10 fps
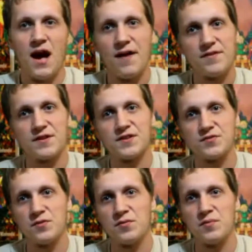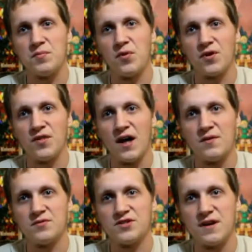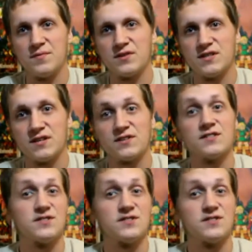I figured this one would be more in line with Chamber of Secrets,